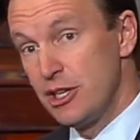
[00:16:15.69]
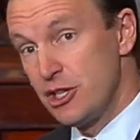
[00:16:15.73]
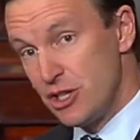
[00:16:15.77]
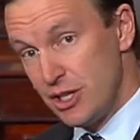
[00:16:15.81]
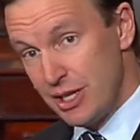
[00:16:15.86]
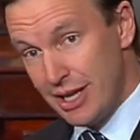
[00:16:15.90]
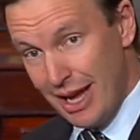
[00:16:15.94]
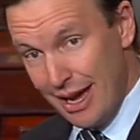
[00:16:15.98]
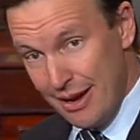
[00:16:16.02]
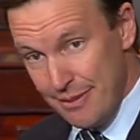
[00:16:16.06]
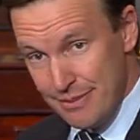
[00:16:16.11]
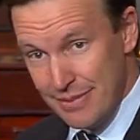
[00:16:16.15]
She
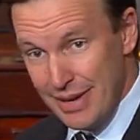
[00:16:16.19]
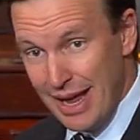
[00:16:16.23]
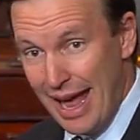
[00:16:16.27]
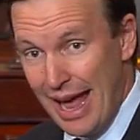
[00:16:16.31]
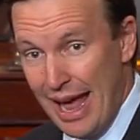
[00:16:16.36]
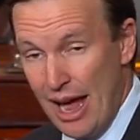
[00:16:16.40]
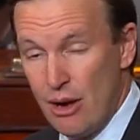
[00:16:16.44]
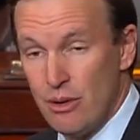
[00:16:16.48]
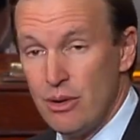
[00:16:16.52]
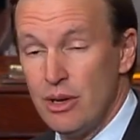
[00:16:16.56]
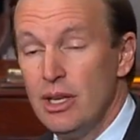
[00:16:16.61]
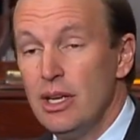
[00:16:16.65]
came
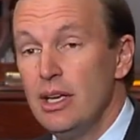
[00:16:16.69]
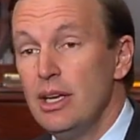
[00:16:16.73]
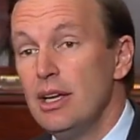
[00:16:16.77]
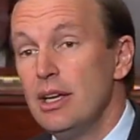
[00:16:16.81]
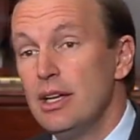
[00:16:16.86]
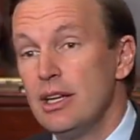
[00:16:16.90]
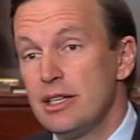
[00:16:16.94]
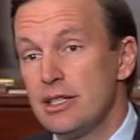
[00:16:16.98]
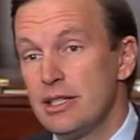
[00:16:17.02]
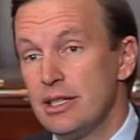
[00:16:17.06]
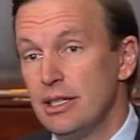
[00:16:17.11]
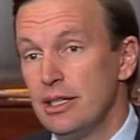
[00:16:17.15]
down
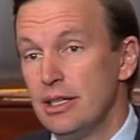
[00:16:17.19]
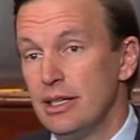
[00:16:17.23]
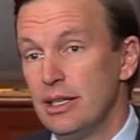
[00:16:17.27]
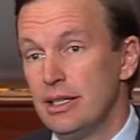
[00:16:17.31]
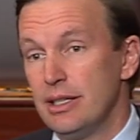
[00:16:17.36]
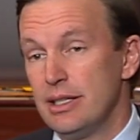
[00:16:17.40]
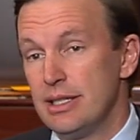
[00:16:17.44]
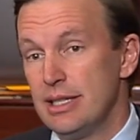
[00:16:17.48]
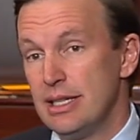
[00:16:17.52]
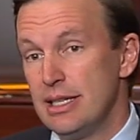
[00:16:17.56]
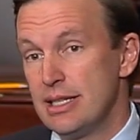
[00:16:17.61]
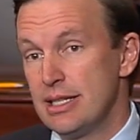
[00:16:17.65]
to
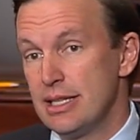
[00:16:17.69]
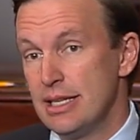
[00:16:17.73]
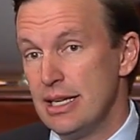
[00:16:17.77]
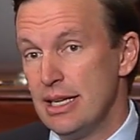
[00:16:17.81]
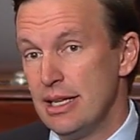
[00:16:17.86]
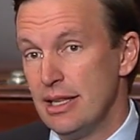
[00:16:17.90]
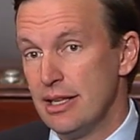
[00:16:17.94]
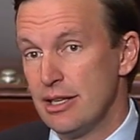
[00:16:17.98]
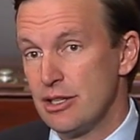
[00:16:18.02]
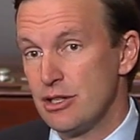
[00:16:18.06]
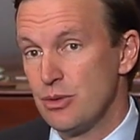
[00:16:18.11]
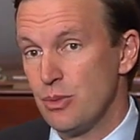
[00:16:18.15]

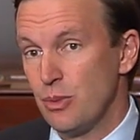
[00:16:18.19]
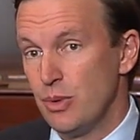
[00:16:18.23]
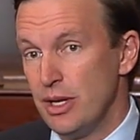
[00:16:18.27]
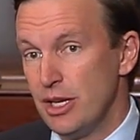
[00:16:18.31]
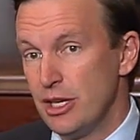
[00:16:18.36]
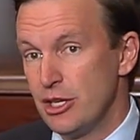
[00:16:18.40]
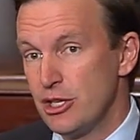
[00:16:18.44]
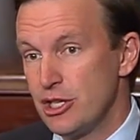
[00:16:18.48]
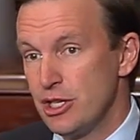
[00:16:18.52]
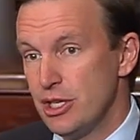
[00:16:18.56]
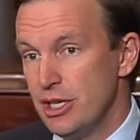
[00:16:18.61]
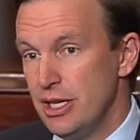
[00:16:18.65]
DC this
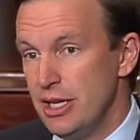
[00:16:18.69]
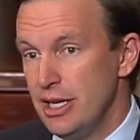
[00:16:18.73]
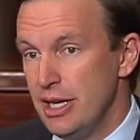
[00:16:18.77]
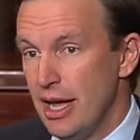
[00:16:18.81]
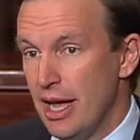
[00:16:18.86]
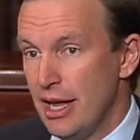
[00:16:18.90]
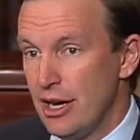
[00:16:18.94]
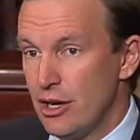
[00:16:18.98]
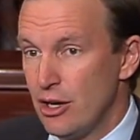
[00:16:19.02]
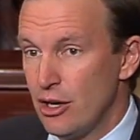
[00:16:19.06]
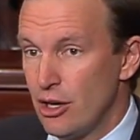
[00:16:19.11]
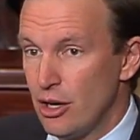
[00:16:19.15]
week. She
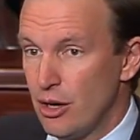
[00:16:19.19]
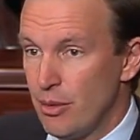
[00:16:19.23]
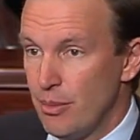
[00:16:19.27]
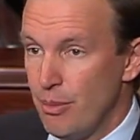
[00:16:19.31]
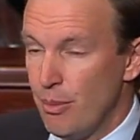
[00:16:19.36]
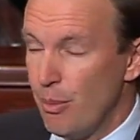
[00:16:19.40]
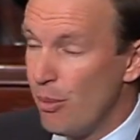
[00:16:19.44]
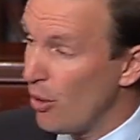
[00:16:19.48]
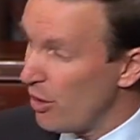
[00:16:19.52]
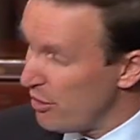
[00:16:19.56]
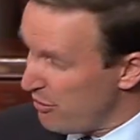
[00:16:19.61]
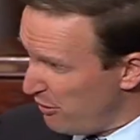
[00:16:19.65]
and her
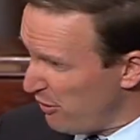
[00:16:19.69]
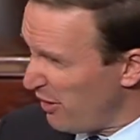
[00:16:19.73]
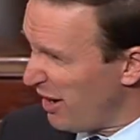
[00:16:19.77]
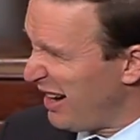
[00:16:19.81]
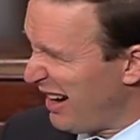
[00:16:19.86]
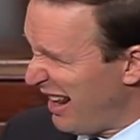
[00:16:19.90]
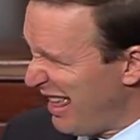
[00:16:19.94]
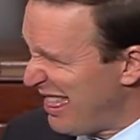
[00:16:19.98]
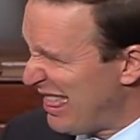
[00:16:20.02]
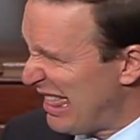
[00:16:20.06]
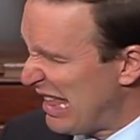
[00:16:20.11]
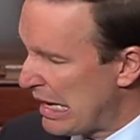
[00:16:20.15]

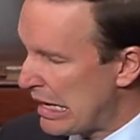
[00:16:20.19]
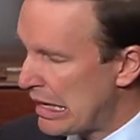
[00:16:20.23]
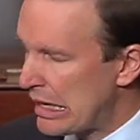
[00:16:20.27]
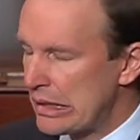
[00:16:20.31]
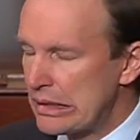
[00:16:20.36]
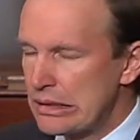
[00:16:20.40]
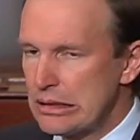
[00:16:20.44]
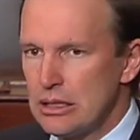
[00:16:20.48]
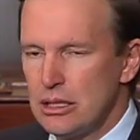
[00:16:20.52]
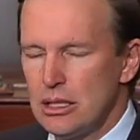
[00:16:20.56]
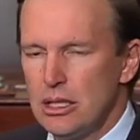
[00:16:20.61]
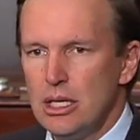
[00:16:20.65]
boyfriend, I think.